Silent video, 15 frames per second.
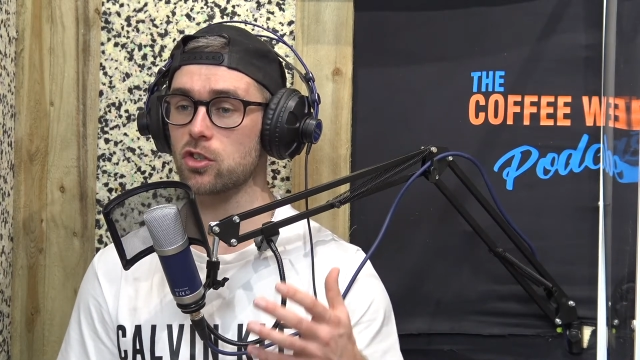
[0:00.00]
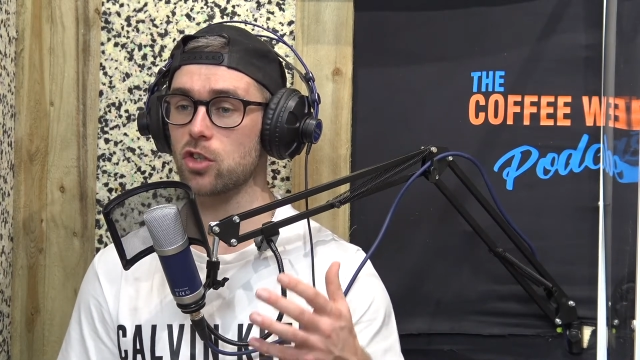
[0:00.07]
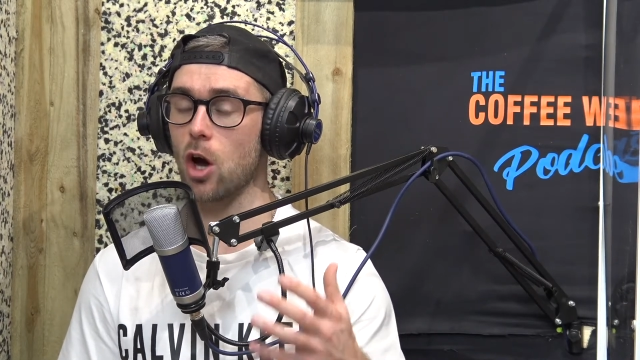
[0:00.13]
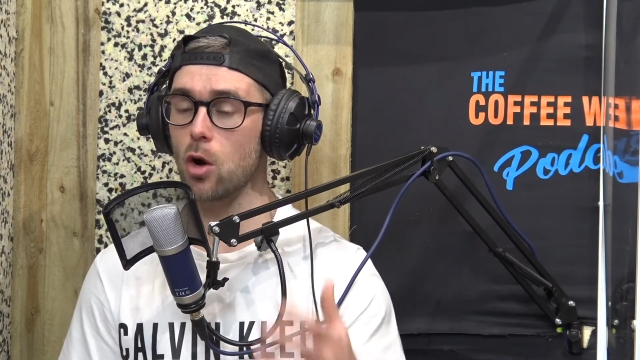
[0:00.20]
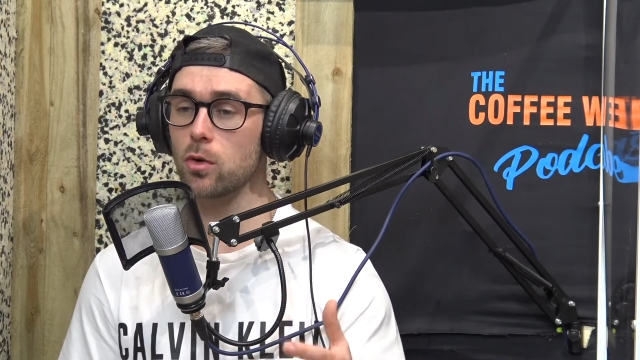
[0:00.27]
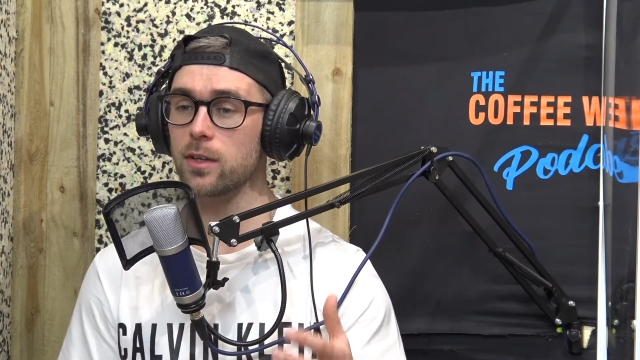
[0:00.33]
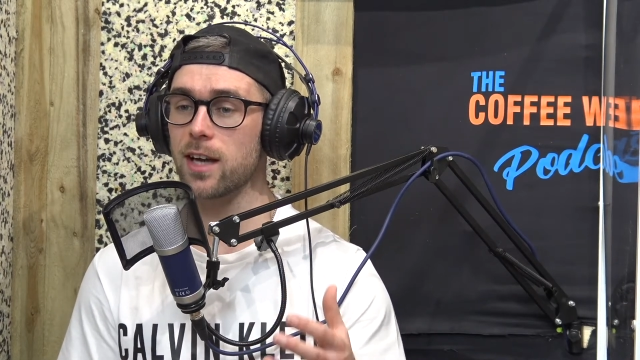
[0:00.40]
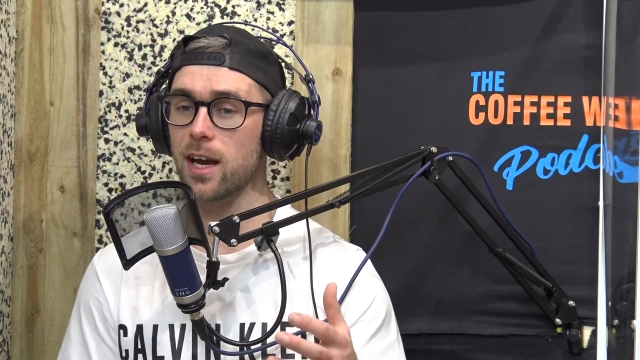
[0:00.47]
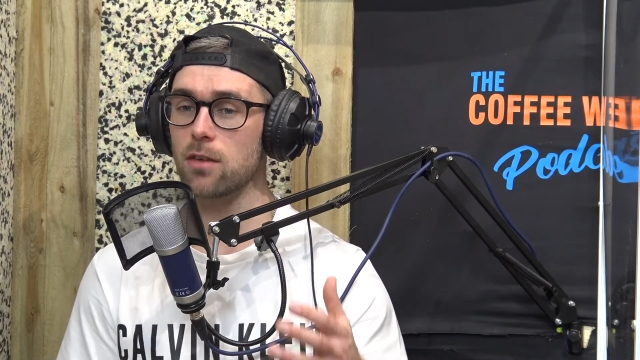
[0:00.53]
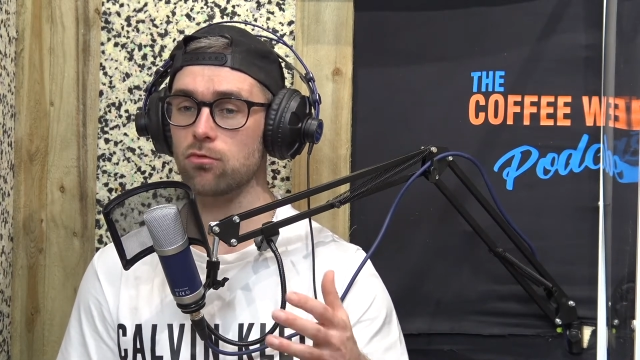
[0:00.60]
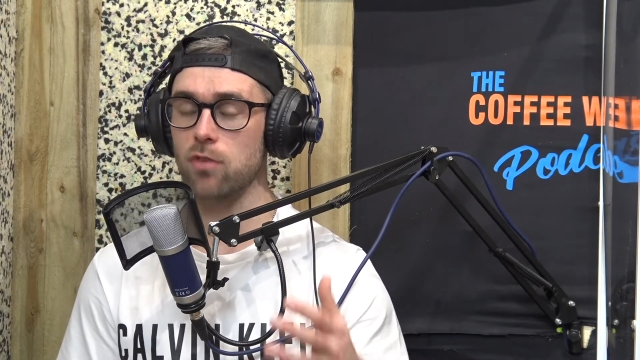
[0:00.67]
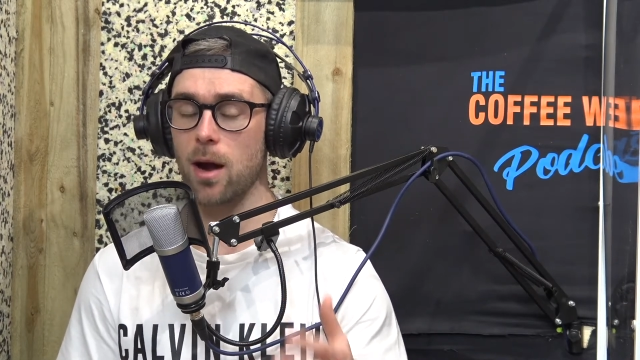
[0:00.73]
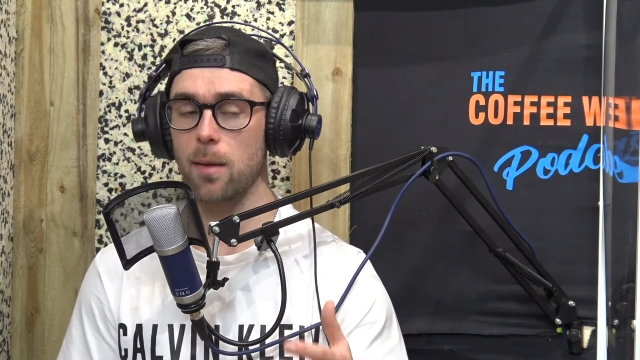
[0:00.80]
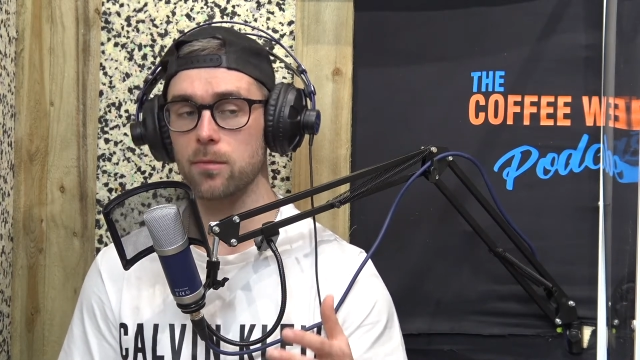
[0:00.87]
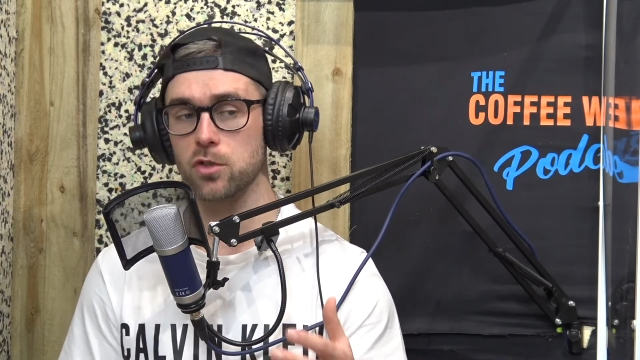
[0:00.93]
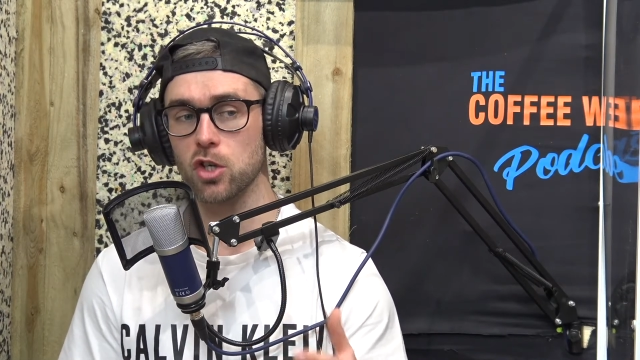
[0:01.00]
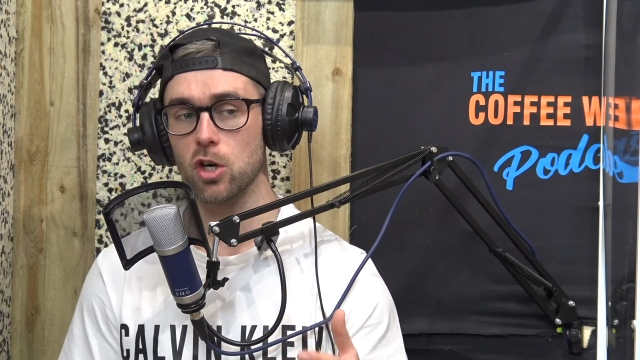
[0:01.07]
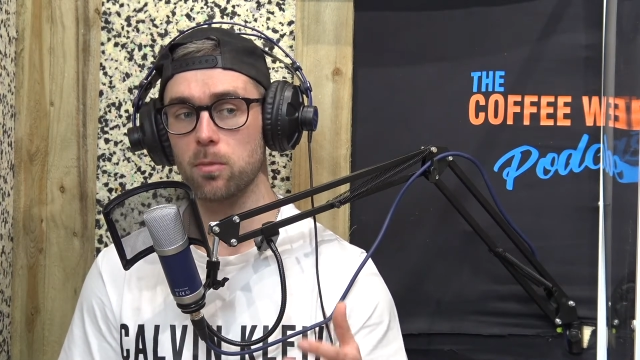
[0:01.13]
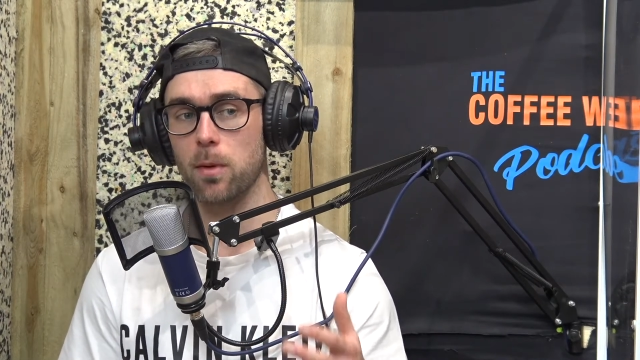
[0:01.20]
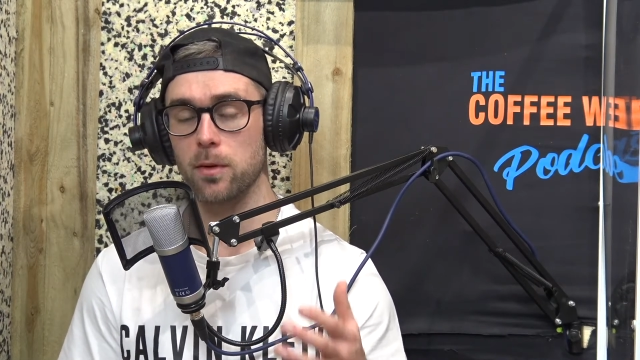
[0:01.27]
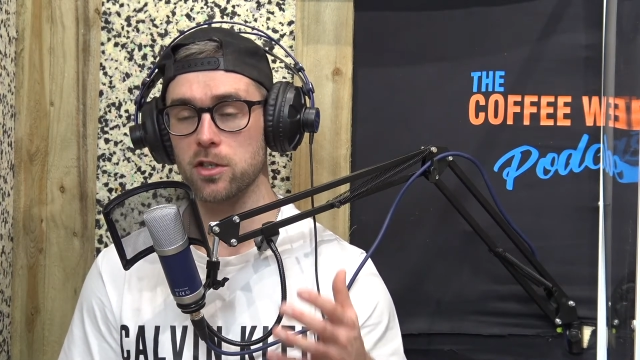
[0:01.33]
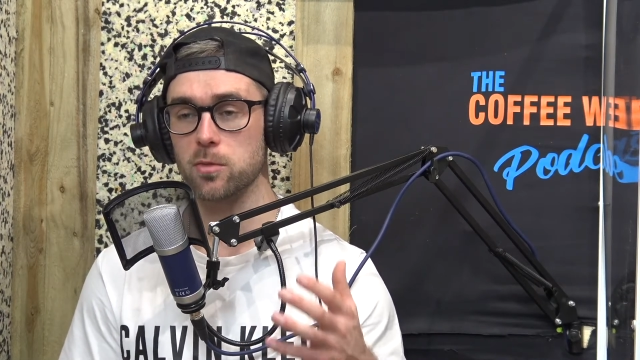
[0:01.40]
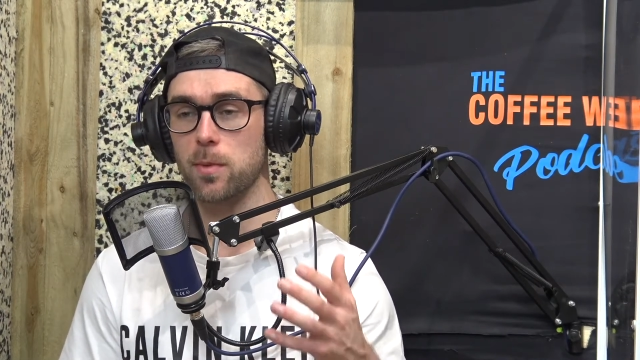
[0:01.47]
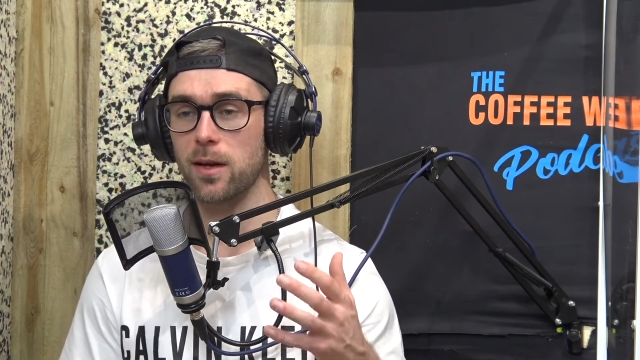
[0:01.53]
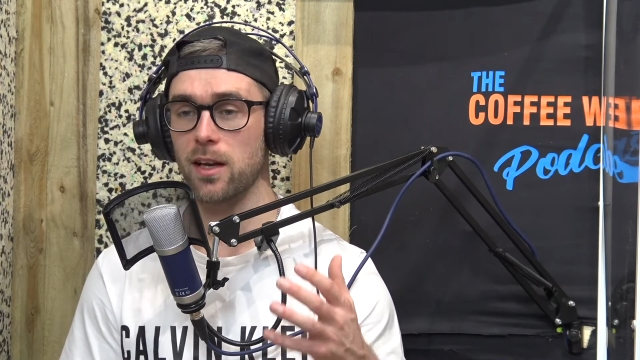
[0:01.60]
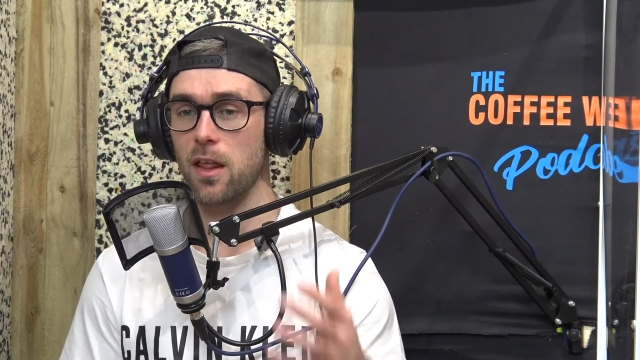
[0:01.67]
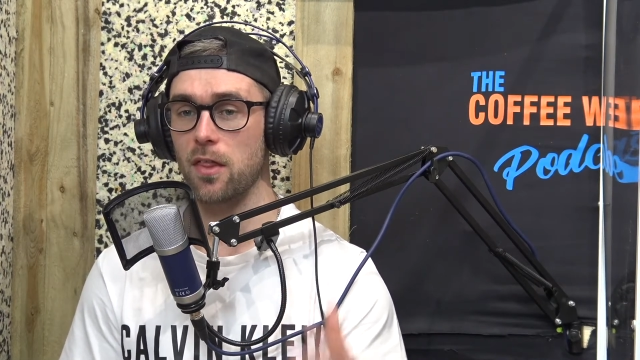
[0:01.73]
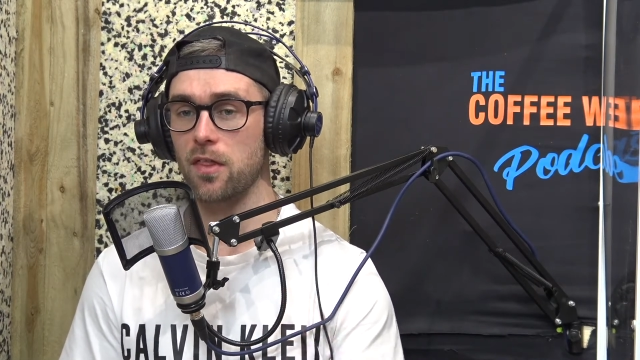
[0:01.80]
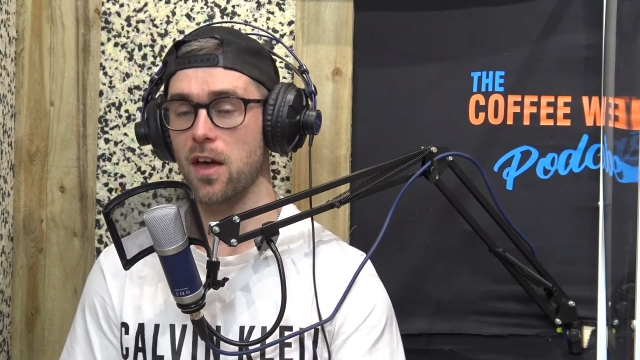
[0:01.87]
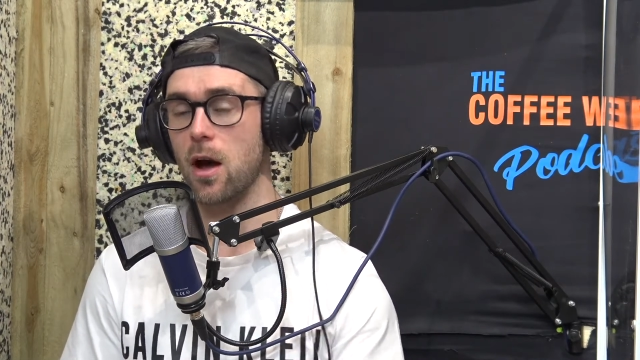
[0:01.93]
don't get wrapped up on
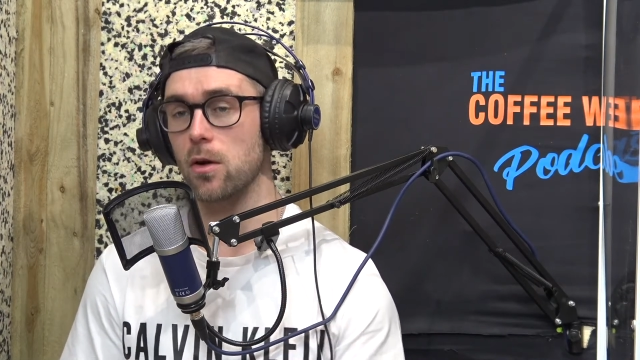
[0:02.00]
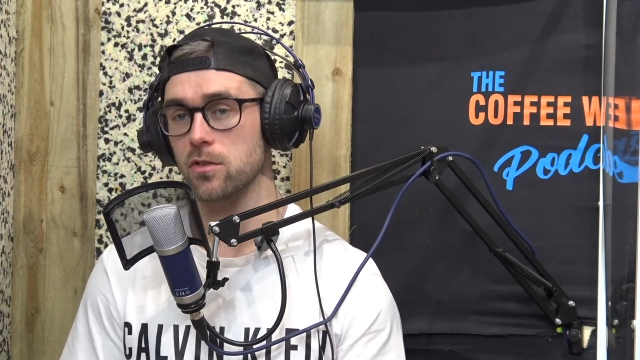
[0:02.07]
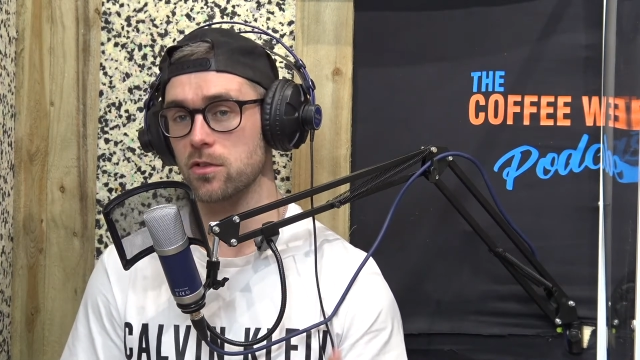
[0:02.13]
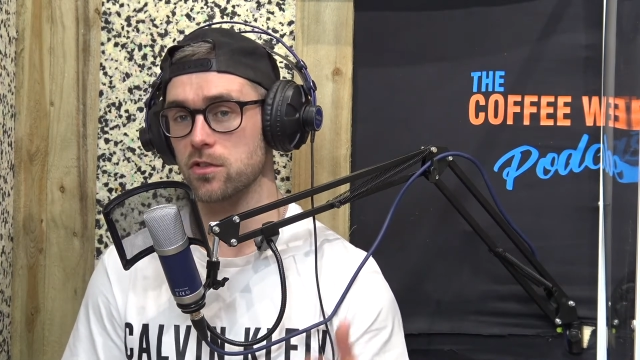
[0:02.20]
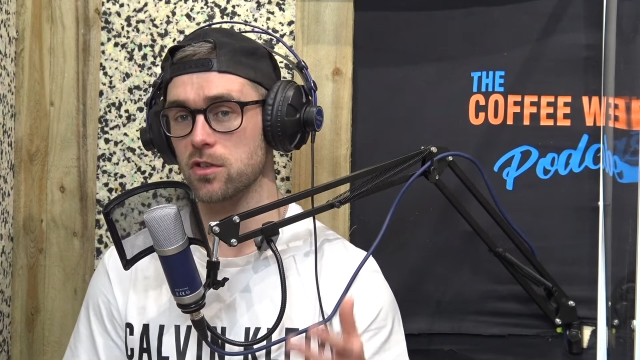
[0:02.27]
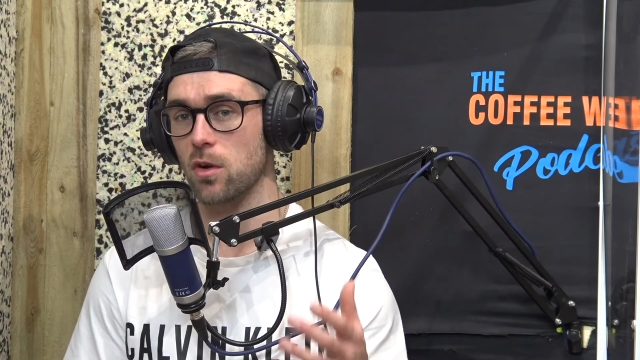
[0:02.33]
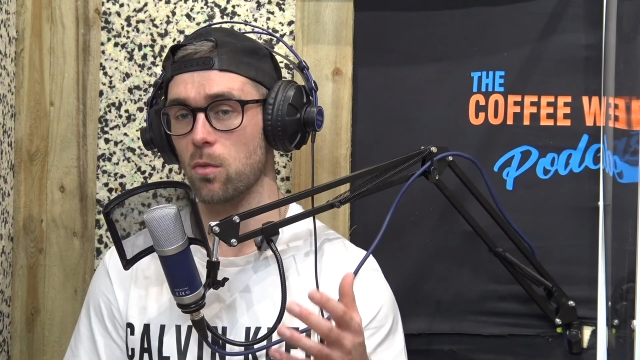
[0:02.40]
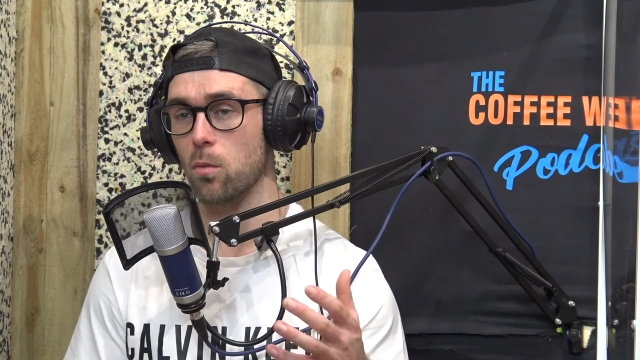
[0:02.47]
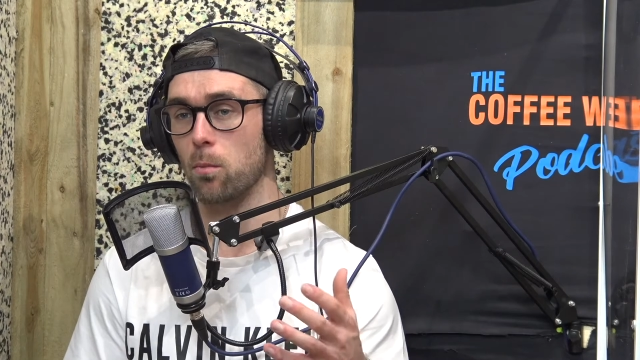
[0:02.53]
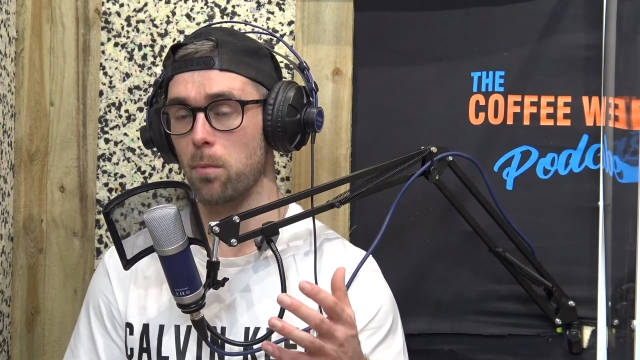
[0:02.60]
spending thousands on